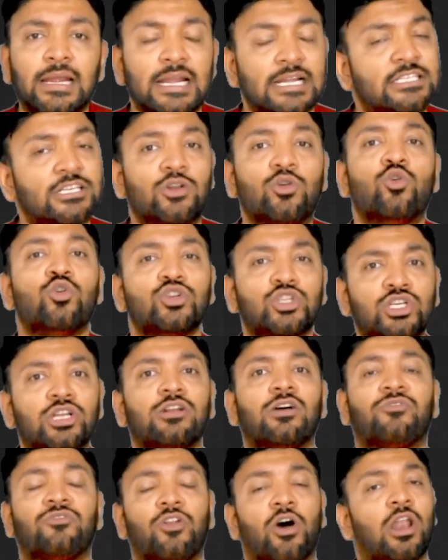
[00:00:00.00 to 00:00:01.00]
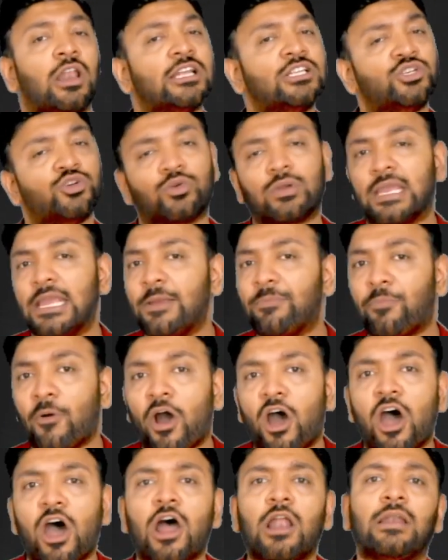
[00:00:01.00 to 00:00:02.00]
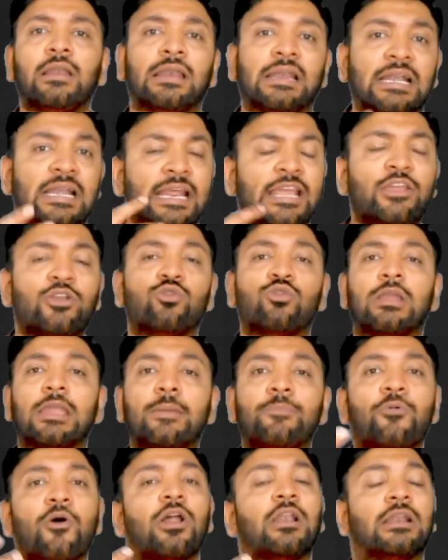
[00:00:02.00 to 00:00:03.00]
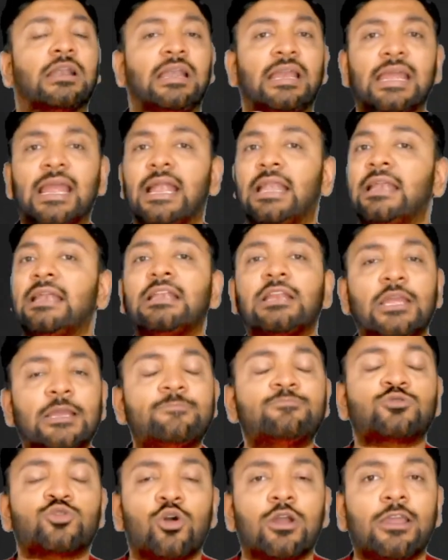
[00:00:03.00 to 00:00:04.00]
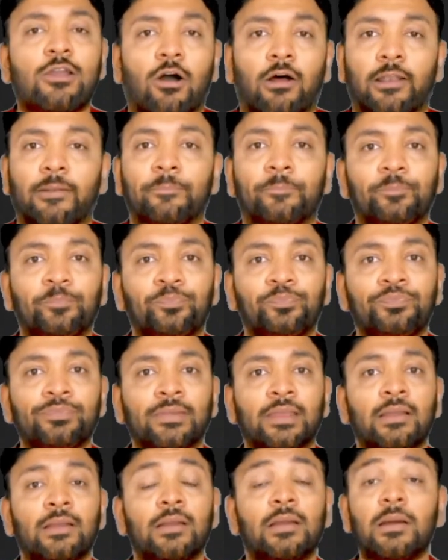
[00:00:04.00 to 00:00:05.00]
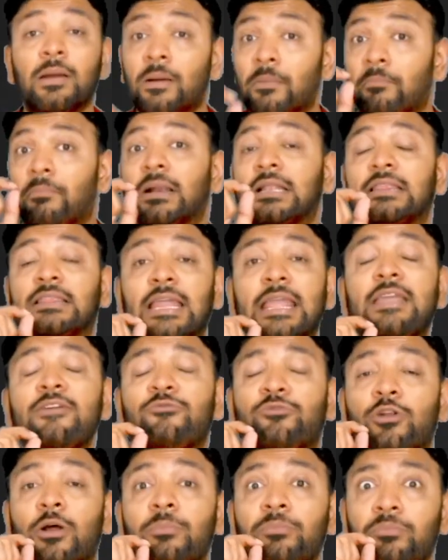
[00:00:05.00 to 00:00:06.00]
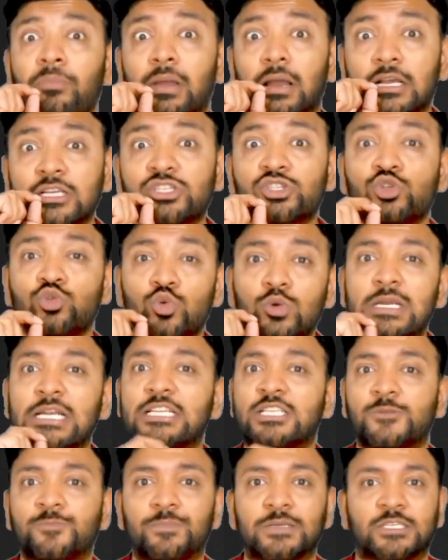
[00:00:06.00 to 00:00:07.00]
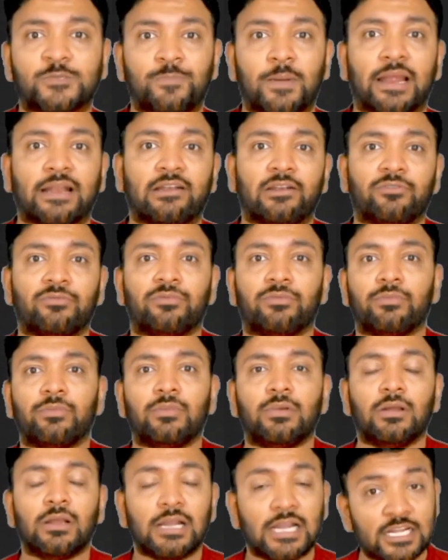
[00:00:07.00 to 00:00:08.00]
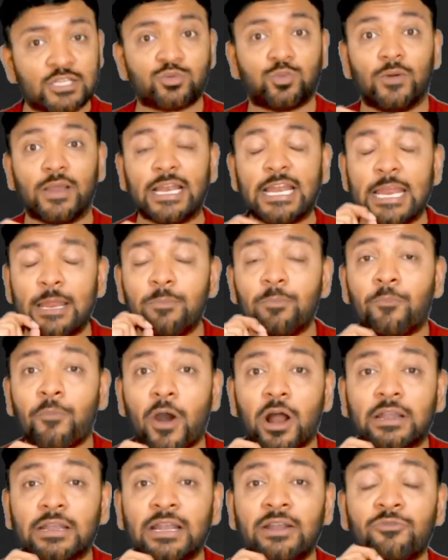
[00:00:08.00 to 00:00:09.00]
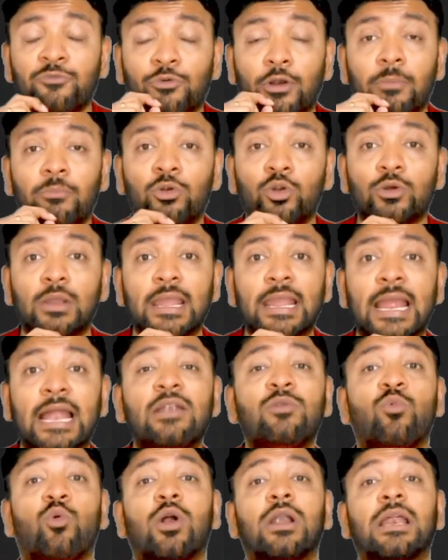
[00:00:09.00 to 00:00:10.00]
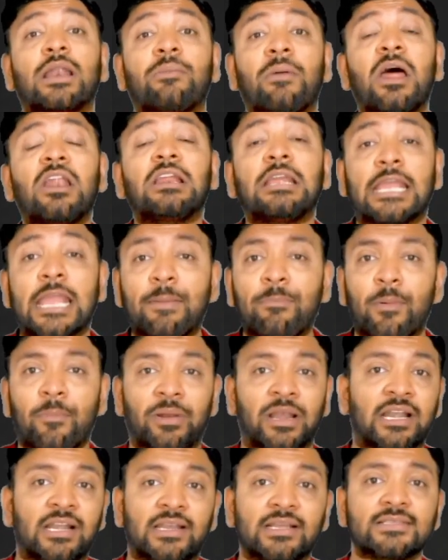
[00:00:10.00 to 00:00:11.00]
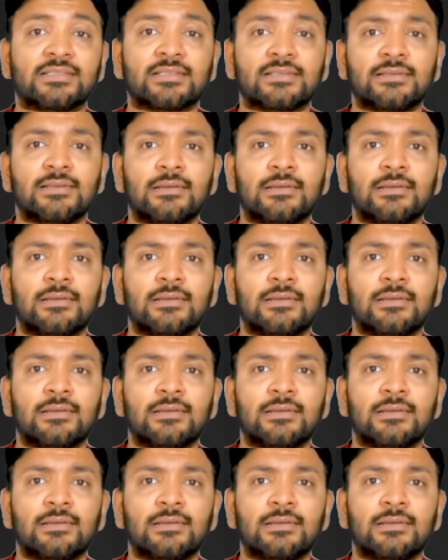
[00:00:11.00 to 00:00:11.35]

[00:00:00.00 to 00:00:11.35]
It's an ocean of knowledge. You keep on reading and it keeps going on. But think from a student's perspective. It's very important from looking at what are our capabilities.